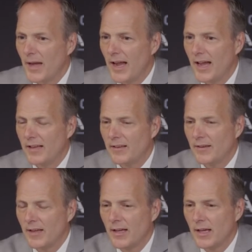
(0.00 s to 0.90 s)
And,
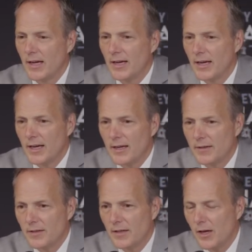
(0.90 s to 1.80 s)

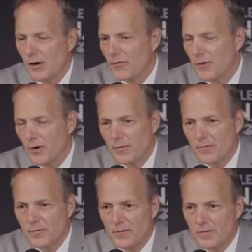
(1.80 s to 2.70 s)
for
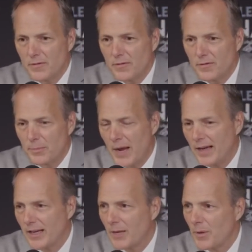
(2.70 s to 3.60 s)

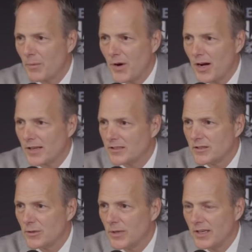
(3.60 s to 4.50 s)
Patty to come in the box and
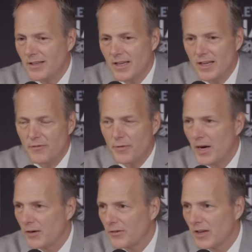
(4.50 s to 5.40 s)
do what he did, and for
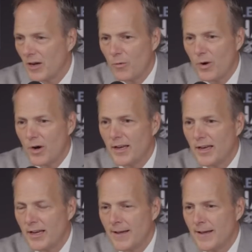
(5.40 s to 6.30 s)
Pears to get one,
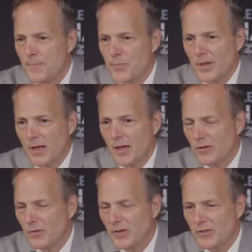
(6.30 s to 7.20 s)
and
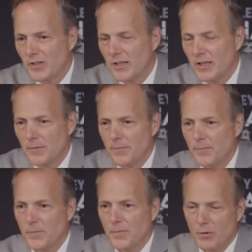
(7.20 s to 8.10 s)
especially,
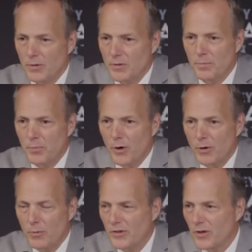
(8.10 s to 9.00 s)
when Pointer
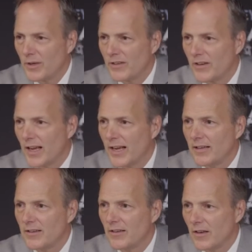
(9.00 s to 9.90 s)
wasn't going
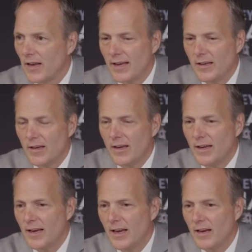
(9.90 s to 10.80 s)
tonight, and
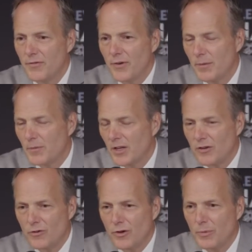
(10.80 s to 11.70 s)
for him to
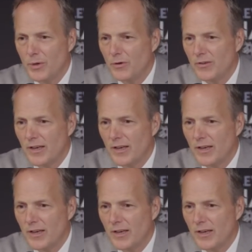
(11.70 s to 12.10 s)
contribute.